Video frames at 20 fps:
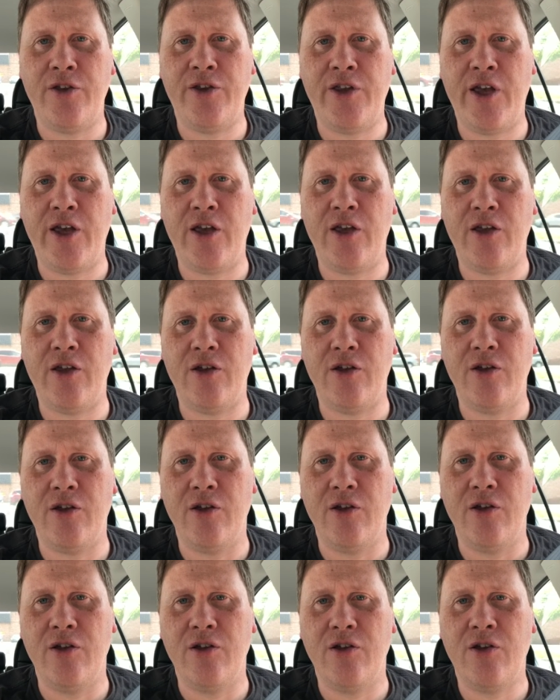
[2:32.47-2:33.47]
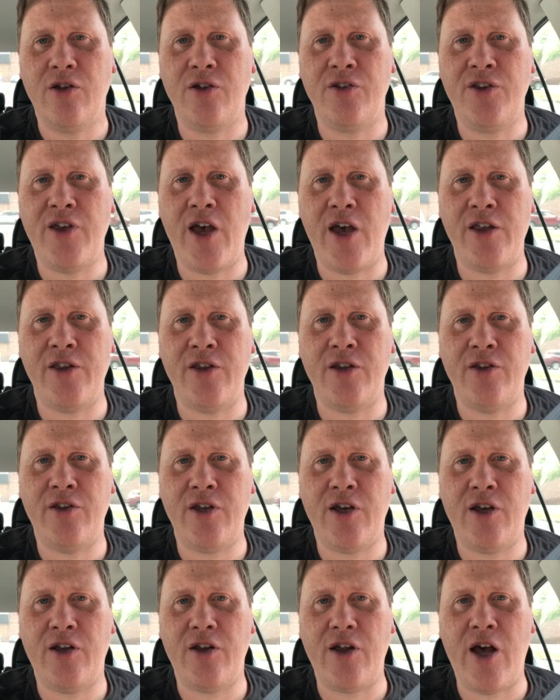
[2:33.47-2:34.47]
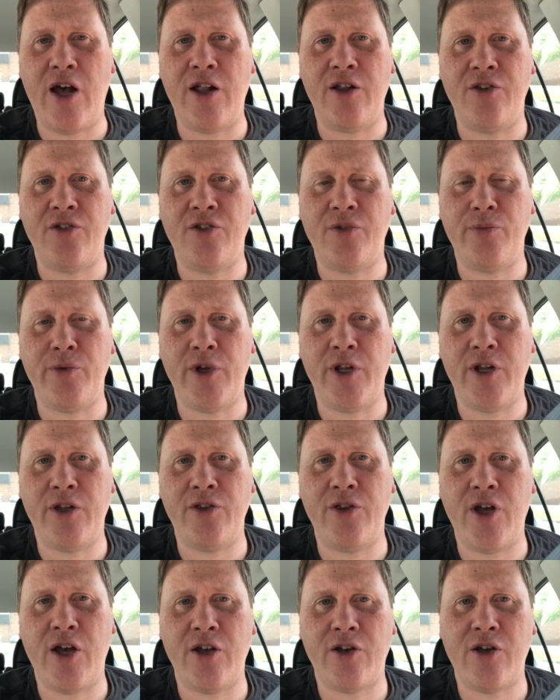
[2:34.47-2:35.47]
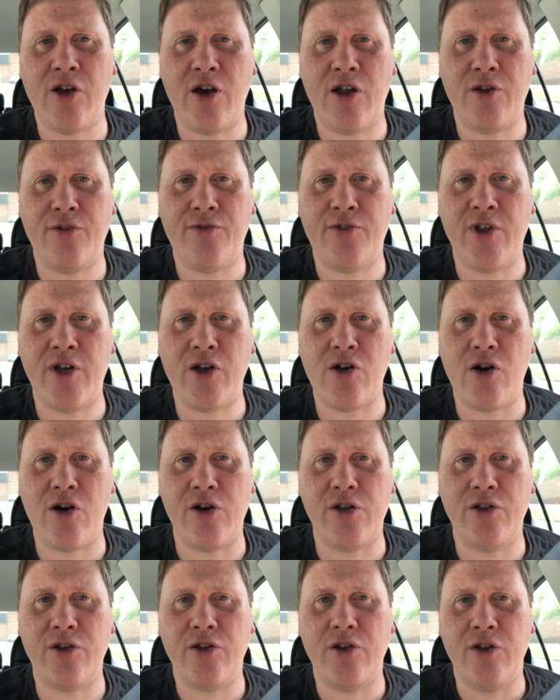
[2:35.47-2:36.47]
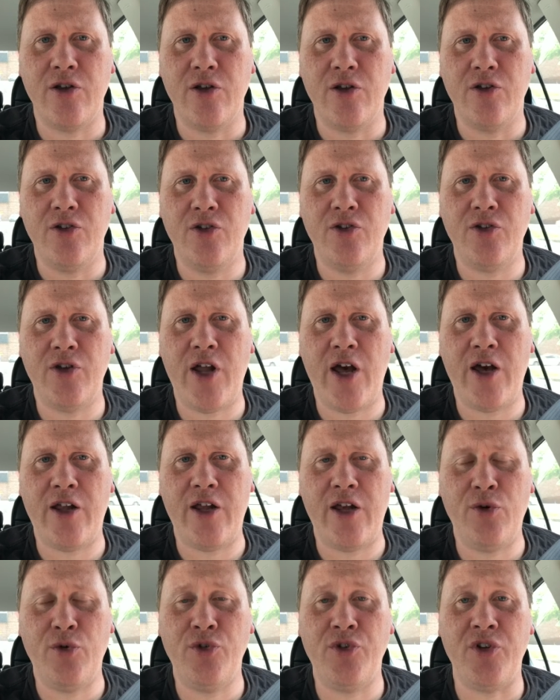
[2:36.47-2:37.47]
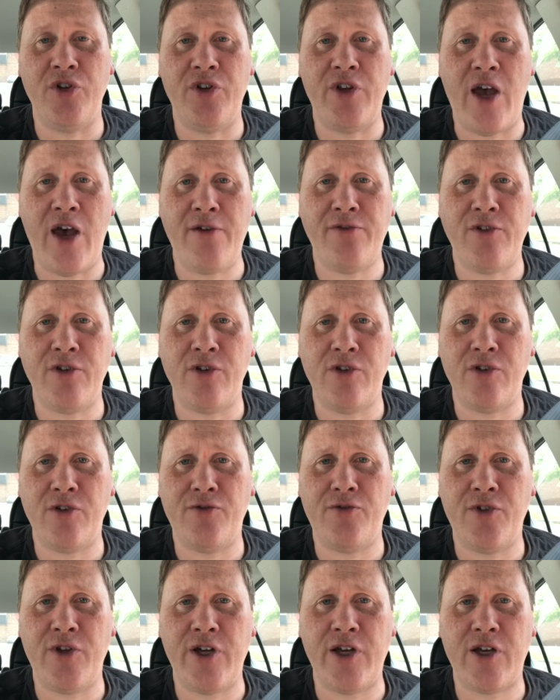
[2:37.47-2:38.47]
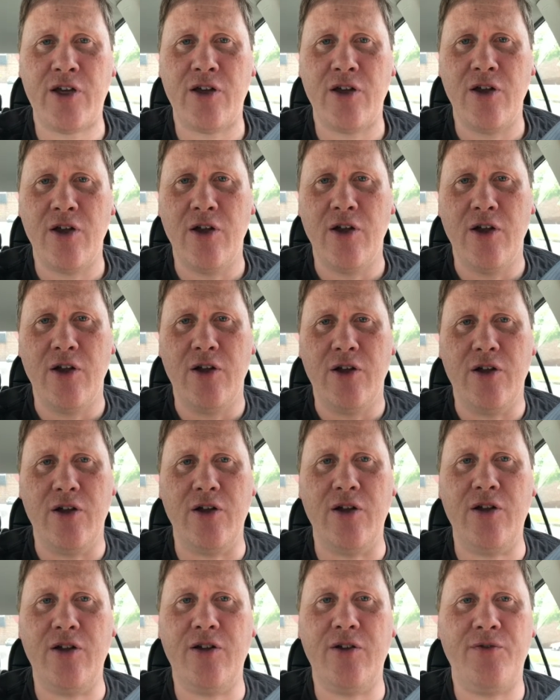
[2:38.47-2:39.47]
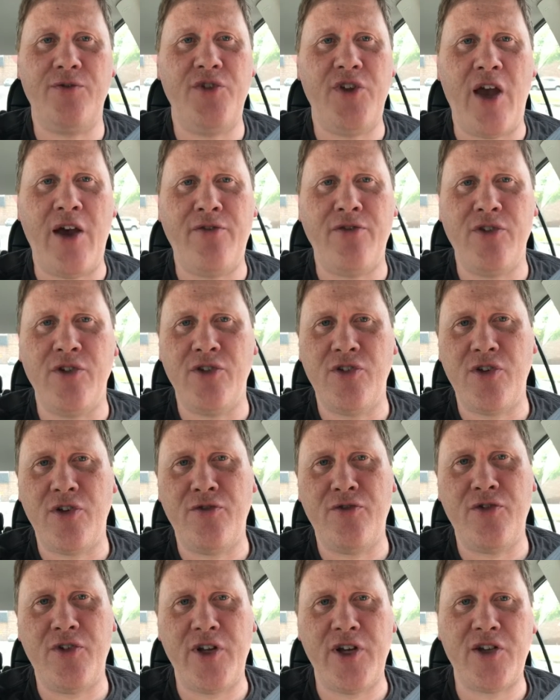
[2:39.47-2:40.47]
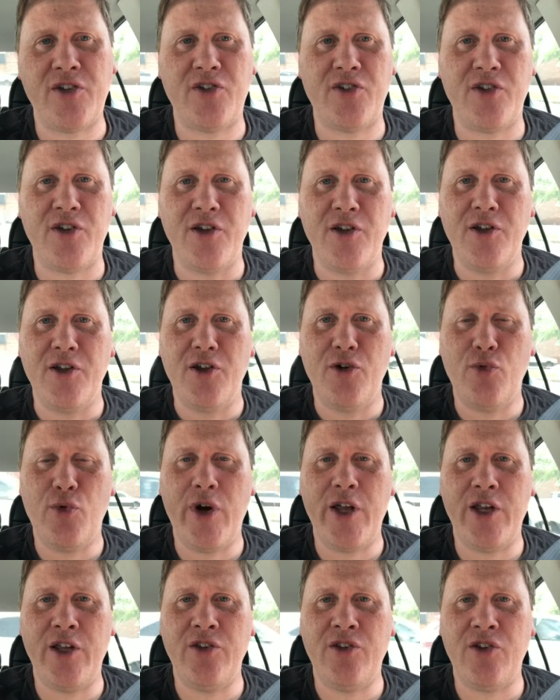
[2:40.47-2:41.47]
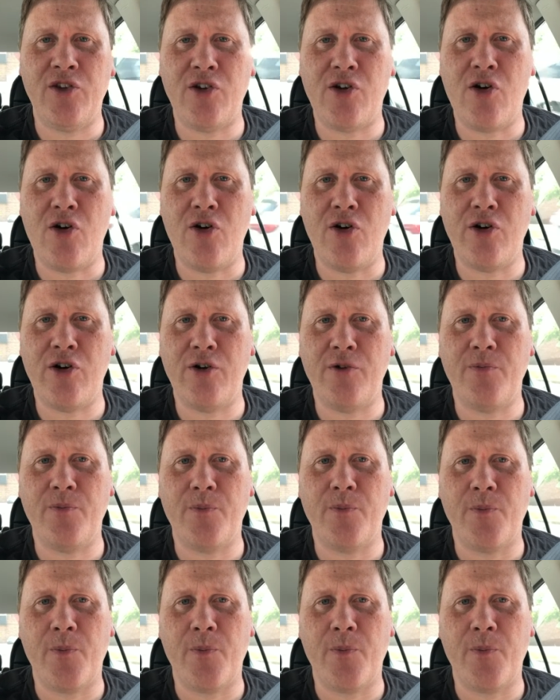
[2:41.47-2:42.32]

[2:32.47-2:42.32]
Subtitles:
They contended that Alan Smith had not got a flick on to that. It was as deft as a flick. Deftest of flicks went into the corner.